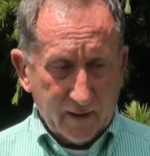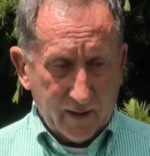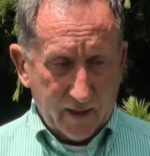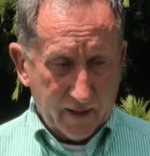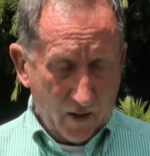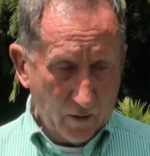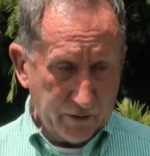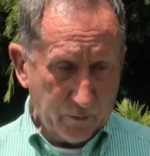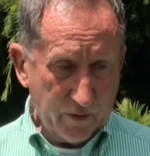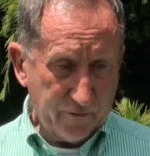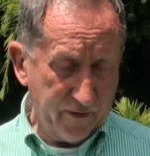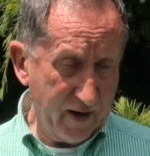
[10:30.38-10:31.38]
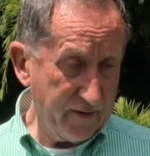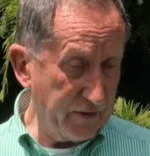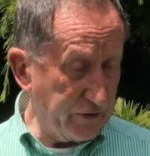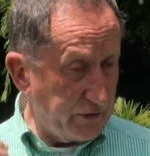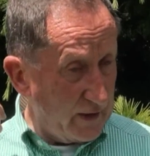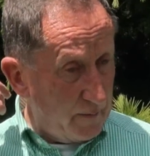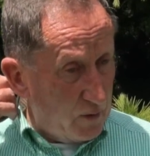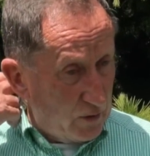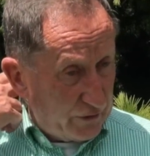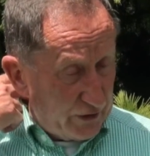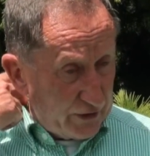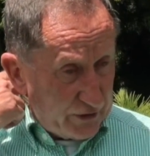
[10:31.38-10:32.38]
and I was with Father Seymour
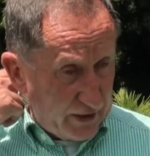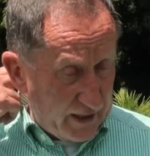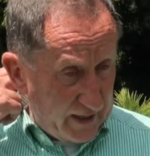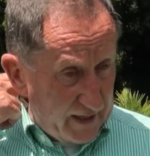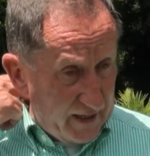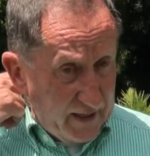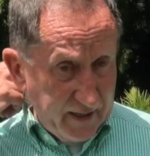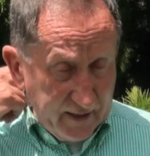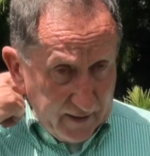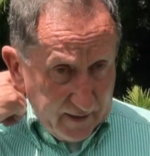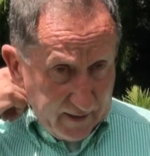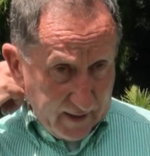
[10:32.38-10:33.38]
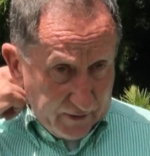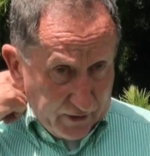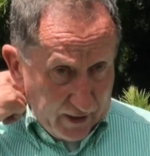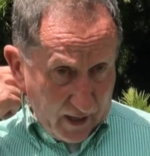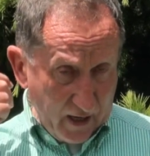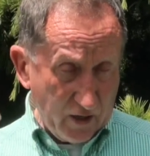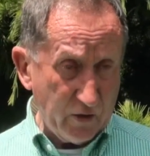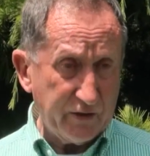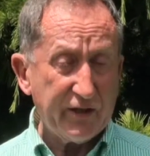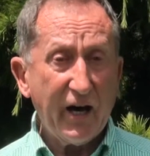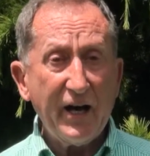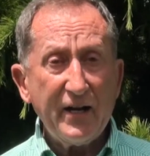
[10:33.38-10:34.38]
and Sister Heaney at Te
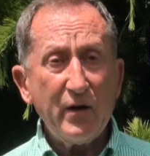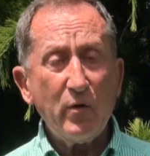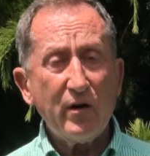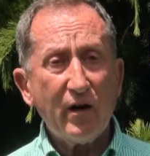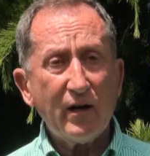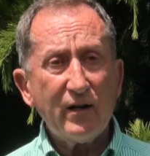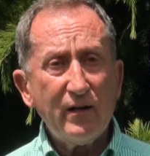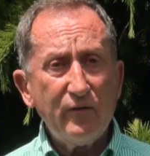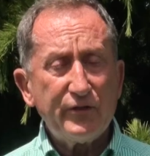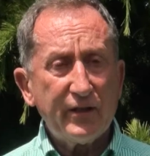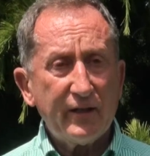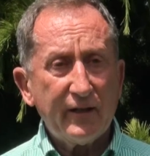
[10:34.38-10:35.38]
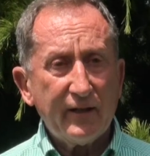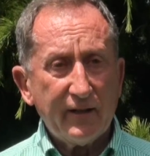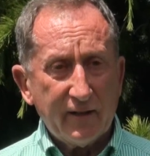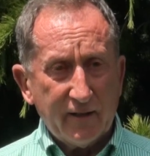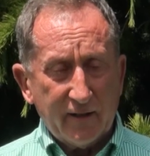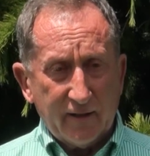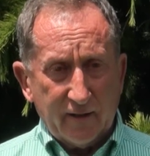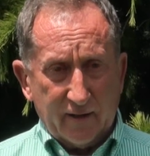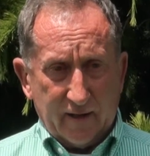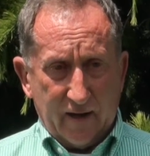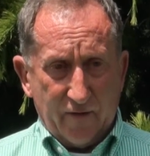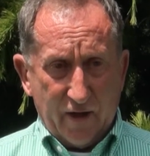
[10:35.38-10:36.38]
Rahuitane where I lived,
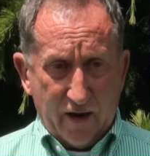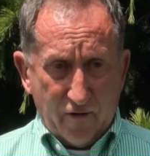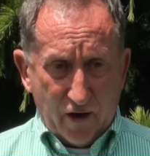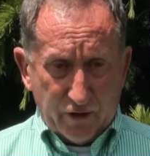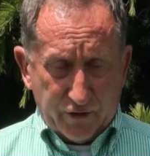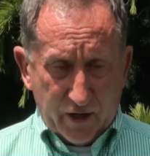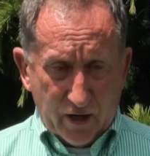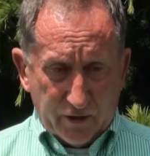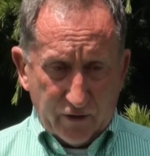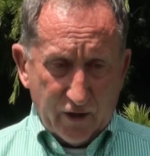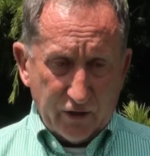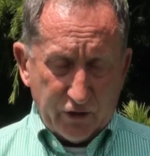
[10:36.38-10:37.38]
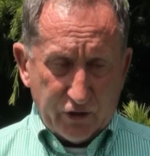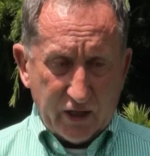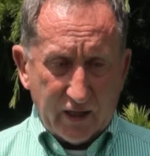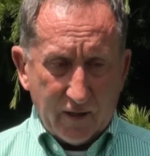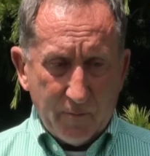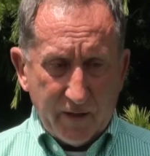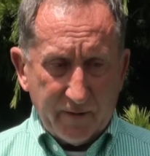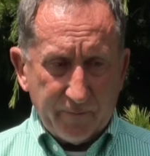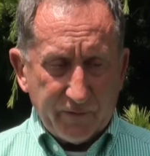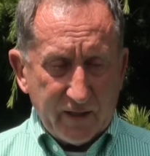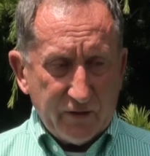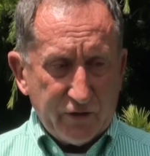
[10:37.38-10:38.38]
and they wrote down to those gentlemen
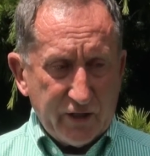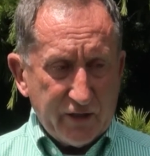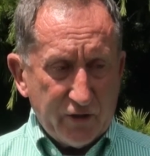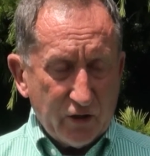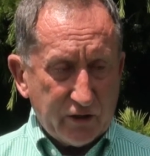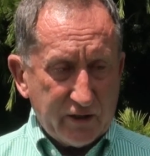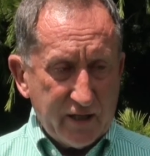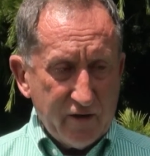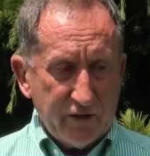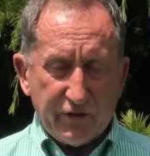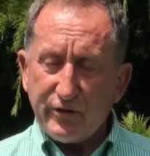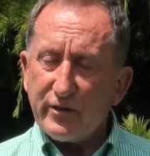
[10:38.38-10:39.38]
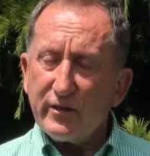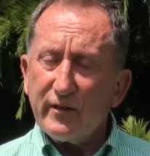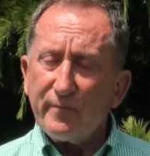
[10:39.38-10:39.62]
and said, look, Terry's